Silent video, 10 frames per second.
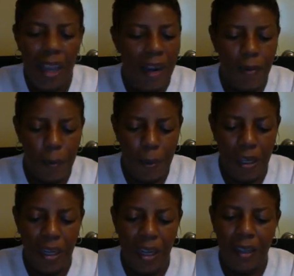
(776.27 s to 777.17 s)
Every
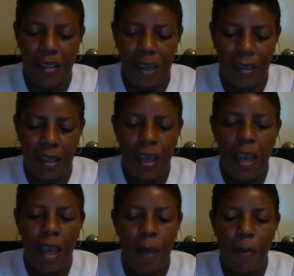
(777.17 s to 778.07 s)
penny they collected
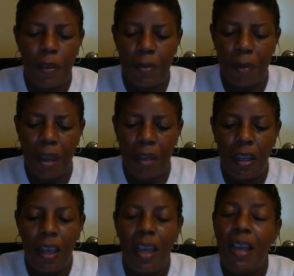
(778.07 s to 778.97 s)
helped us make
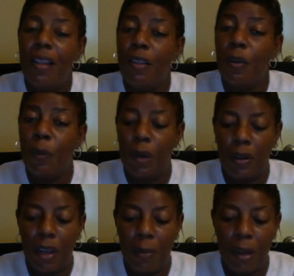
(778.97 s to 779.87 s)
the
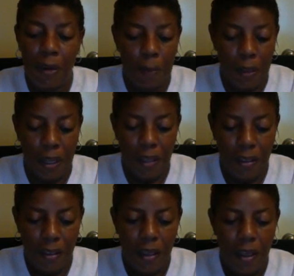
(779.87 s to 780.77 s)
world a better
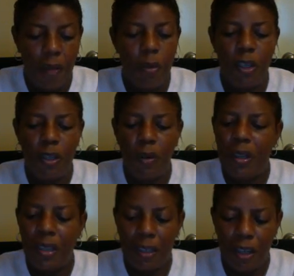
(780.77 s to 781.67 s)
place. When
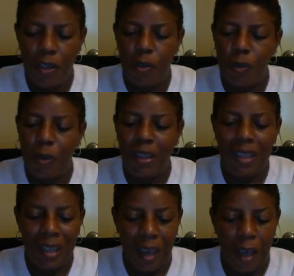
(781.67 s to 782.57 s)
students and teachers work
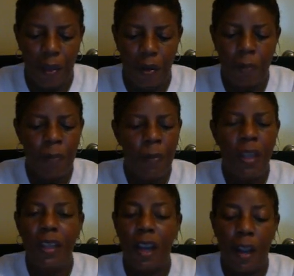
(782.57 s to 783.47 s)
together,
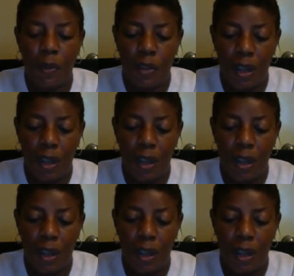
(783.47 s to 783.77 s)
their efforts